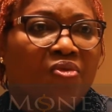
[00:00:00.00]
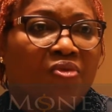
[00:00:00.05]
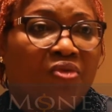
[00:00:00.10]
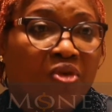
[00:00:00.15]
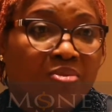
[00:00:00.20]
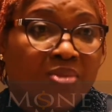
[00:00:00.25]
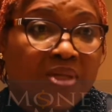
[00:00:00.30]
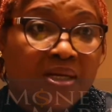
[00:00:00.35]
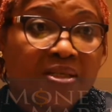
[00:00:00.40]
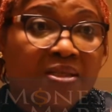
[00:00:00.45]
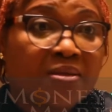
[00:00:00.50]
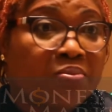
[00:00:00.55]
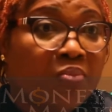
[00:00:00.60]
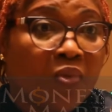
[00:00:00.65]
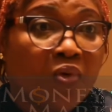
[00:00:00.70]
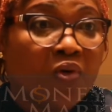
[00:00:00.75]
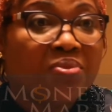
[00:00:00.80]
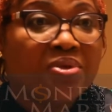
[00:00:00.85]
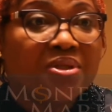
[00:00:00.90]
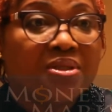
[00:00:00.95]
from that
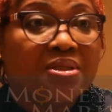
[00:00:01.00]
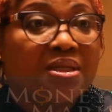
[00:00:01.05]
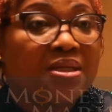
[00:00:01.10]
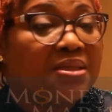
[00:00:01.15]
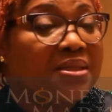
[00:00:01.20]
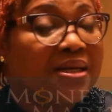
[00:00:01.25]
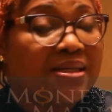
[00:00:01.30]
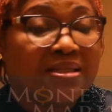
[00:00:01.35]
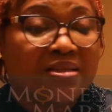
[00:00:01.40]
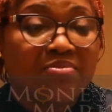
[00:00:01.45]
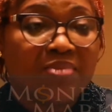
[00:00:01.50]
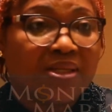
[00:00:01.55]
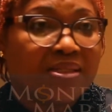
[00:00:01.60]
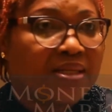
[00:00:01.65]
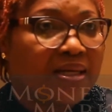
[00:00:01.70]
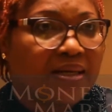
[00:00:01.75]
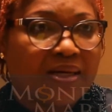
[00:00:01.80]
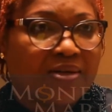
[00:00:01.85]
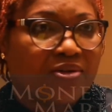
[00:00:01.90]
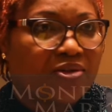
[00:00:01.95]
small business. It doesn't
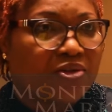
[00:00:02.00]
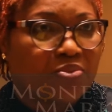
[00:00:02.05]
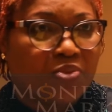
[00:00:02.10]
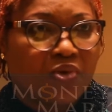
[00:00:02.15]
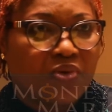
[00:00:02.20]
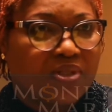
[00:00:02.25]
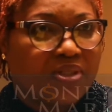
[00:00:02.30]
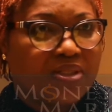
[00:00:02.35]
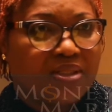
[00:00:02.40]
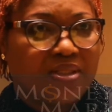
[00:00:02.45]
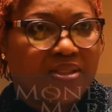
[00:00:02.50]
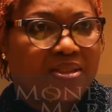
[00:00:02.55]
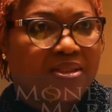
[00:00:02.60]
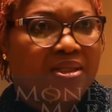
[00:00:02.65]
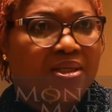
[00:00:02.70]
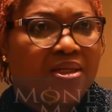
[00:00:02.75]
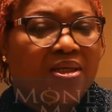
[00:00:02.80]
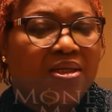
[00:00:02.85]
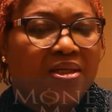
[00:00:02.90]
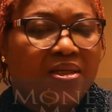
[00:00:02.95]
matter how small it is.
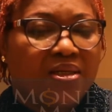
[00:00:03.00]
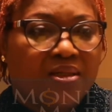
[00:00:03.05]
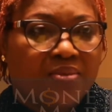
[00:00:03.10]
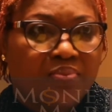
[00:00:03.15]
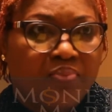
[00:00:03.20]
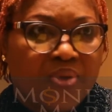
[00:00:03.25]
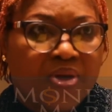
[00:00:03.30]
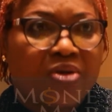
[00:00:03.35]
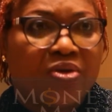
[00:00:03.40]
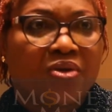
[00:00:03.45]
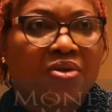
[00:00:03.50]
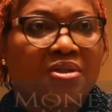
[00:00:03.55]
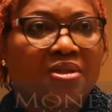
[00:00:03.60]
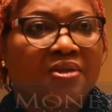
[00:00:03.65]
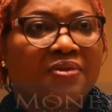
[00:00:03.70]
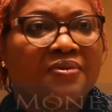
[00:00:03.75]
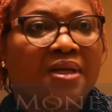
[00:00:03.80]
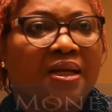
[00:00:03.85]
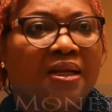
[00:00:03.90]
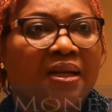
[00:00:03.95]
Pay
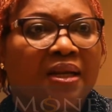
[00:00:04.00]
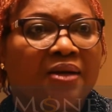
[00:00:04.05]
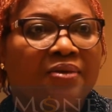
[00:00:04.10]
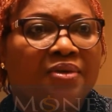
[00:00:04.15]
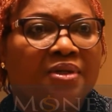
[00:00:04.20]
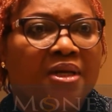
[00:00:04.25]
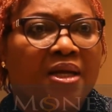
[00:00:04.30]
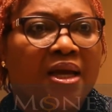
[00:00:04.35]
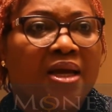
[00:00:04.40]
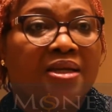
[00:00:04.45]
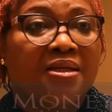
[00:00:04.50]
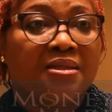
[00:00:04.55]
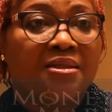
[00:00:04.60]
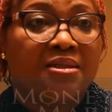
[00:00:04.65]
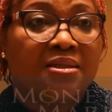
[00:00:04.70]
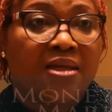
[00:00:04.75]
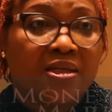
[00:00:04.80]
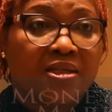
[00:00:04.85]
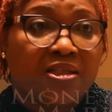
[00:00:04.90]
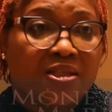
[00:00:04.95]
yourself salary
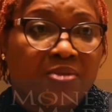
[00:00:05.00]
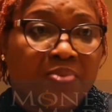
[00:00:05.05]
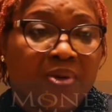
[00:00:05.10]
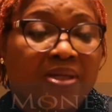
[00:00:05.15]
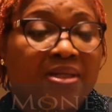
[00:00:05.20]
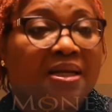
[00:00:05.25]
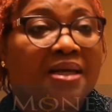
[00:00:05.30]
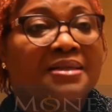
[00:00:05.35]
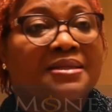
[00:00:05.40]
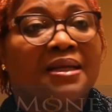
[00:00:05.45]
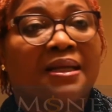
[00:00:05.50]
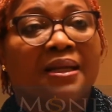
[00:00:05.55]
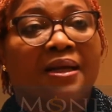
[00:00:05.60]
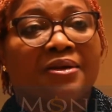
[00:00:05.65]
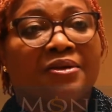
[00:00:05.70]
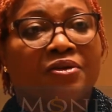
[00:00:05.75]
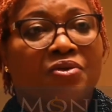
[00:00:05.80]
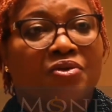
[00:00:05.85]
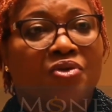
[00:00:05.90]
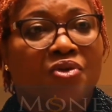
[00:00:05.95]
and spend that
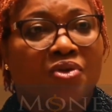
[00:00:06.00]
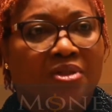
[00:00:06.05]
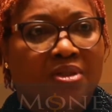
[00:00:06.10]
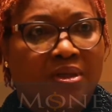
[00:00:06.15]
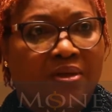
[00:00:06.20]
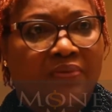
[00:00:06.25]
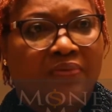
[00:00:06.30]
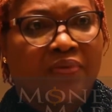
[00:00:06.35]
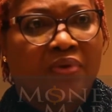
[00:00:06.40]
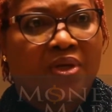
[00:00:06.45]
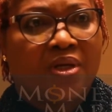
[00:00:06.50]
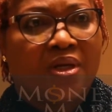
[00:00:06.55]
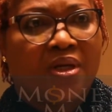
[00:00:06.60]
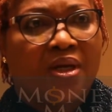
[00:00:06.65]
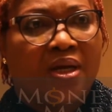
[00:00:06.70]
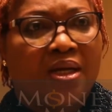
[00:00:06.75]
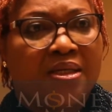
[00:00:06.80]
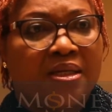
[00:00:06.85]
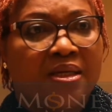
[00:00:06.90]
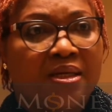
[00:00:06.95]
salary on yourself
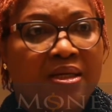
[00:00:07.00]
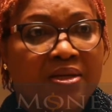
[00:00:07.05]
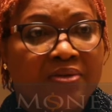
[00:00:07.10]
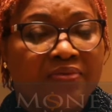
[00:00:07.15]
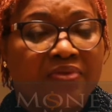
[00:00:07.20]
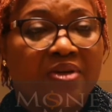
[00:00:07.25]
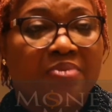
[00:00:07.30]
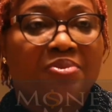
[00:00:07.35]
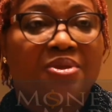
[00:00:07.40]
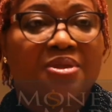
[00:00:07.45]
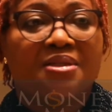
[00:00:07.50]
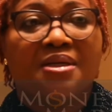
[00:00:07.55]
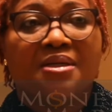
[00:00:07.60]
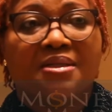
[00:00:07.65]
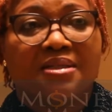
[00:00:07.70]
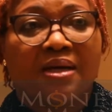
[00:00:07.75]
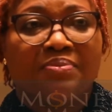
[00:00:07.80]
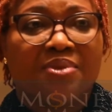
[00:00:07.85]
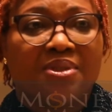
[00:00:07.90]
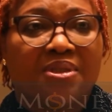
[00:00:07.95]
and leave the
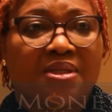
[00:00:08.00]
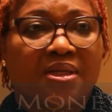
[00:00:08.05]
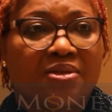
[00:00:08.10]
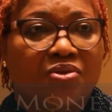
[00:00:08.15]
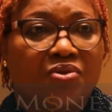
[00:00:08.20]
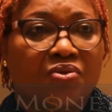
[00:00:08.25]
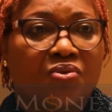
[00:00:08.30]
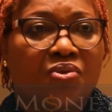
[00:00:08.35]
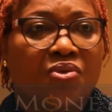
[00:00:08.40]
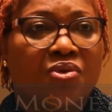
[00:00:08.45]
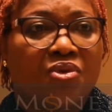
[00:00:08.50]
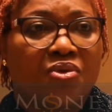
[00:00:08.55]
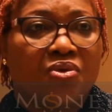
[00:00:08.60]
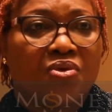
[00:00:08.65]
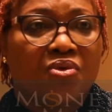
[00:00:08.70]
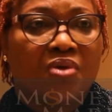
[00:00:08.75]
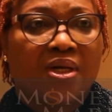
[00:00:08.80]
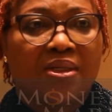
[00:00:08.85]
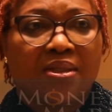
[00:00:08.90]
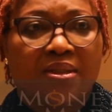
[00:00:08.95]
business capital to
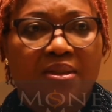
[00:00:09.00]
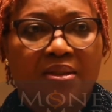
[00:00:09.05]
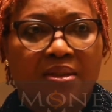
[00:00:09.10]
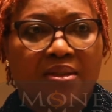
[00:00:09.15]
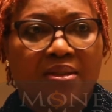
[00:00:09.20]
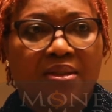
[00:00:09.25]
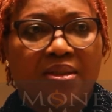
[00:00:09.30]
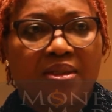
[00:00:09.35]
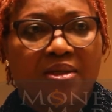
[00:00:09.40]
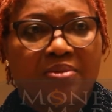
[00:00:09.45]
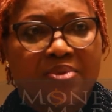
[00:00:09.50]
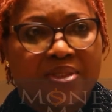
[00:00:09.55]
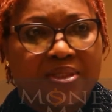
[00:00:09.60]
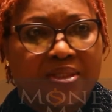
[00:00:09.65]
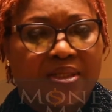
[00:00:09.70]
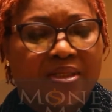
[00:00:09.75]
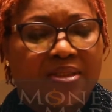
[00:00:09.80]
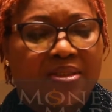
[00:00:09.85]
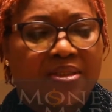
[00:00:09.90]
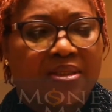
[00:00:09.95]
run the
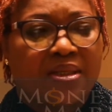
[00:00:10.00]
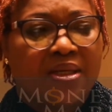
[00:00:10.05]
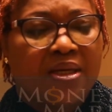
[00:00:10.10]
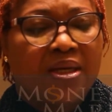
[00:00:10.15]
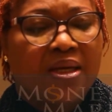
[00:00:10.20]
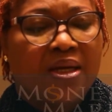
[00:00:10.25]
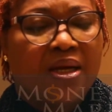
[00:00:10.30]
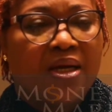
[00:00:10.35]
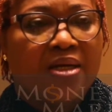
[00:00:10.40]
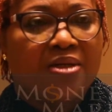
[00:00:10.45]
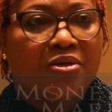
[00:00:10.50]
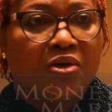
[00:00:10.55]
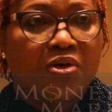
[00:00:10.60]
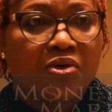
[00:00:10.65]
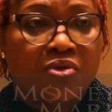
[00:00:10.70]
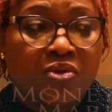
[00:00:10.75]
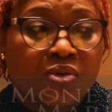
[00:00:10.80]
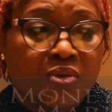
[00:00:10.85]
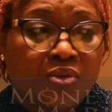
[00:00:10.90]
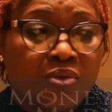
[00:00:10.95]
business. And
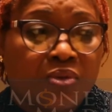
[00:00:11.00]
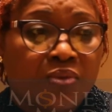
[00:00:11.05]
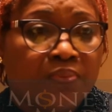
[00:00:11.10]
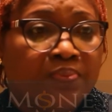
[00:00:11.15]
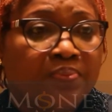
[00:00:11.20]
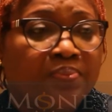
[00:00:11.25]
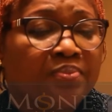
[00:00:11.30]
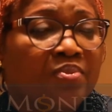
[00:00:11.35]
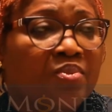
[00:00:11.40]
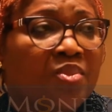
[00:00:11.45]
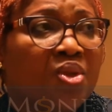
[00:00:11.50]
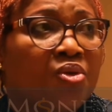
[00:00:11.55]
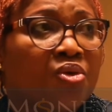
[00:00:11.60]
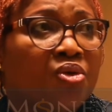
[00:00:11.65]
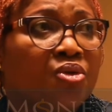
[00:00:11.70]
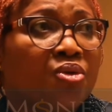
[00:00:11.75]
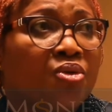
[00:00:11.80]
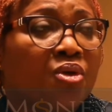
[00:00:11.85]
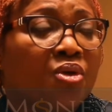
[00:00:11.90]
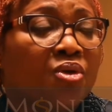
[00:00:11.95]
also, you
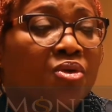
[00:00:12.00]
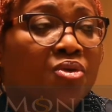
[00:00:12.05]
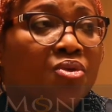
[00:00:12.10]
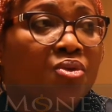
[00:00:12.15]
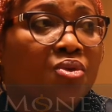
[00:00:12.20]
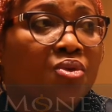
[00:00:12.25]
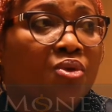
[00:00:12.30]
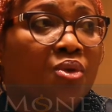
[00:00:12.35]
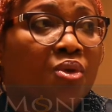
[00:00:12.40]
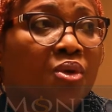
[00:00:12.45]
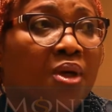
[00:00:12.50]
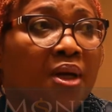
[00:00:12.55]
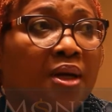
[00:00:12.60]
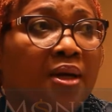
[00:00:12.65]
should also